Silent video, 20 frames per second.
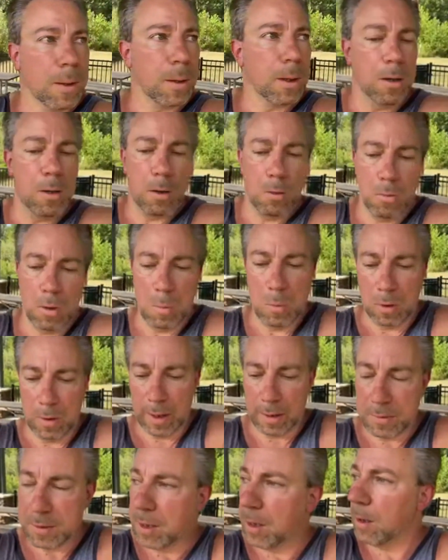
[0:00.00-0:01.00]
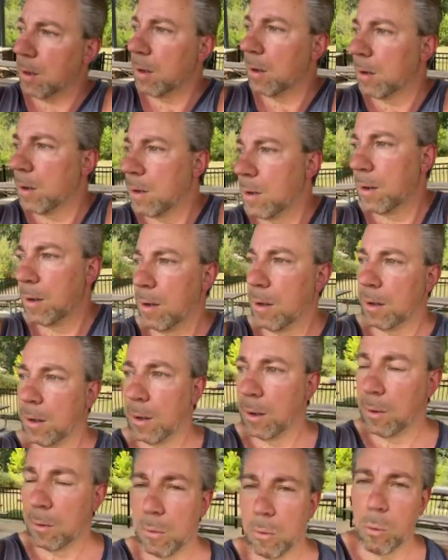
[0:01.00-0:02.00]
I hear a rumble out there.
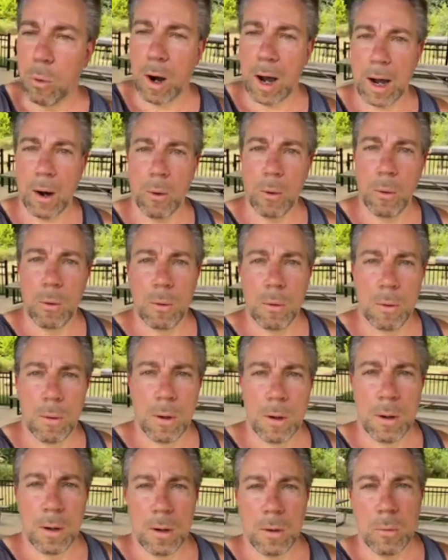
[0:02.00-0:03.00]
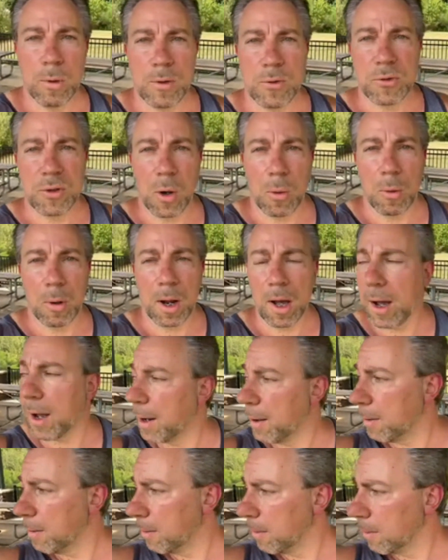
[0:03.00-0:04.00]
Wow, what is going on?